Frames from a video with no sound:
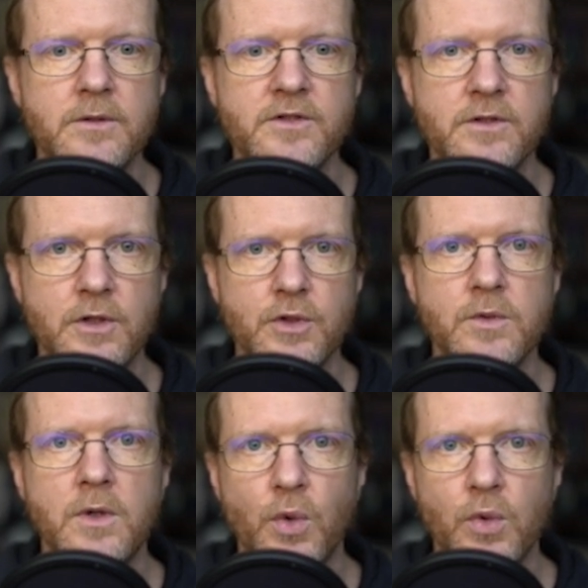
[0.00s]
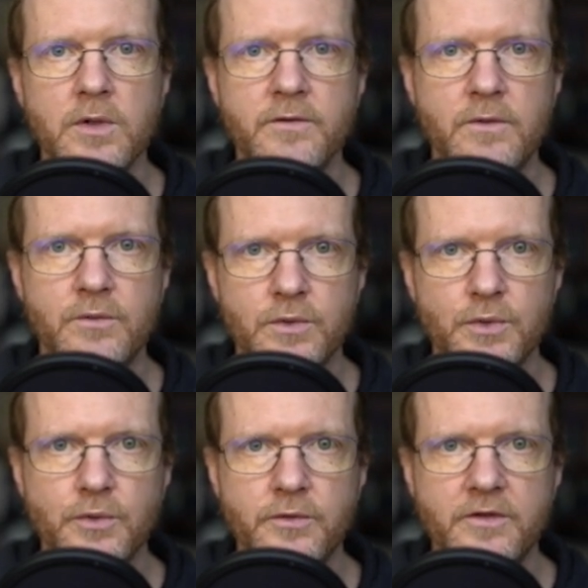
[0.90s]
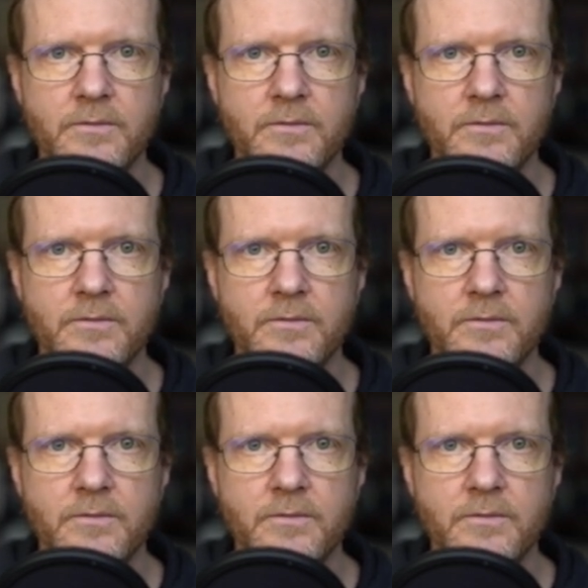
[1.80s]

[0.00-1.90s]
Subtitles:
to know all of the rules.